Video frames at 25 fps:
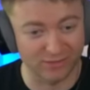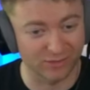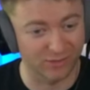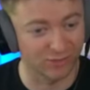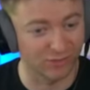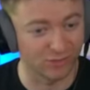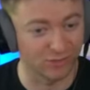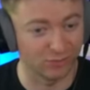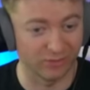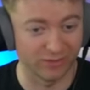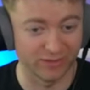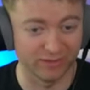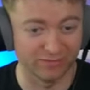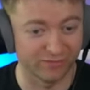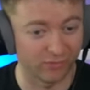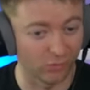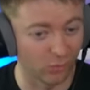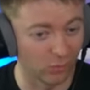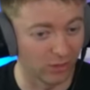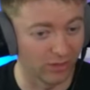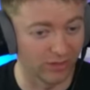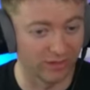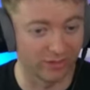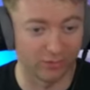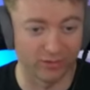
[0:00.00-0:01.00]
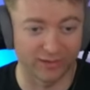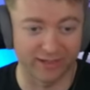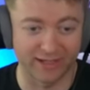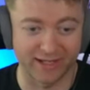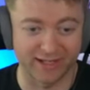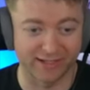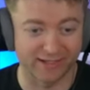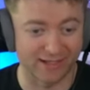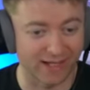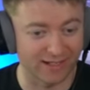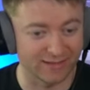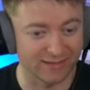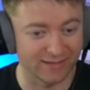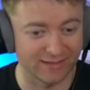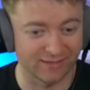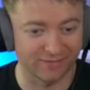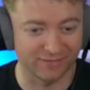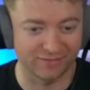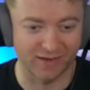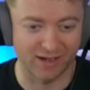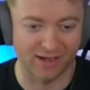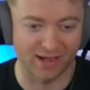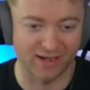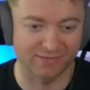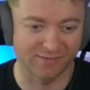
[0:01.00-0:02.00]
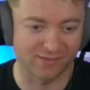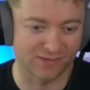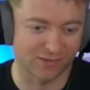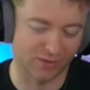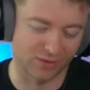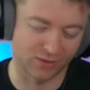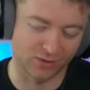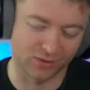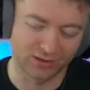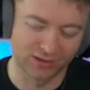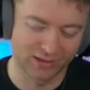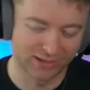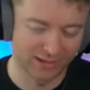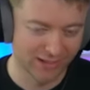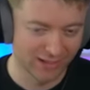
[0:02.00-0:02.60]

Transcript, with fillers: could do e4 or get a knight e5, so